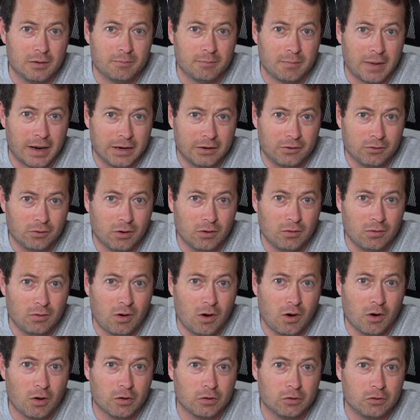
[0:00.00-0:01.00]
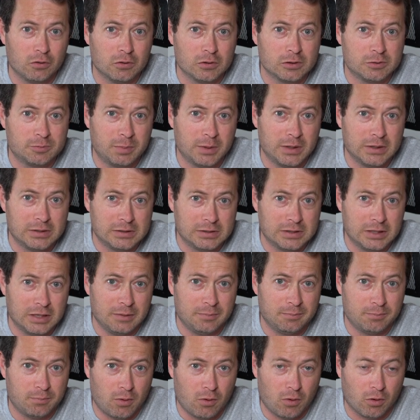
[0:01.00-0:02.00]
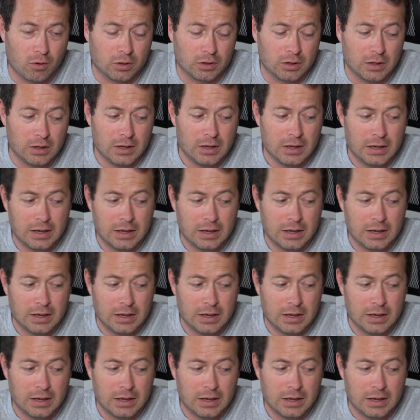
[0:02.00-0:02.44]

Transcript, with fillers: micro or USB-C port.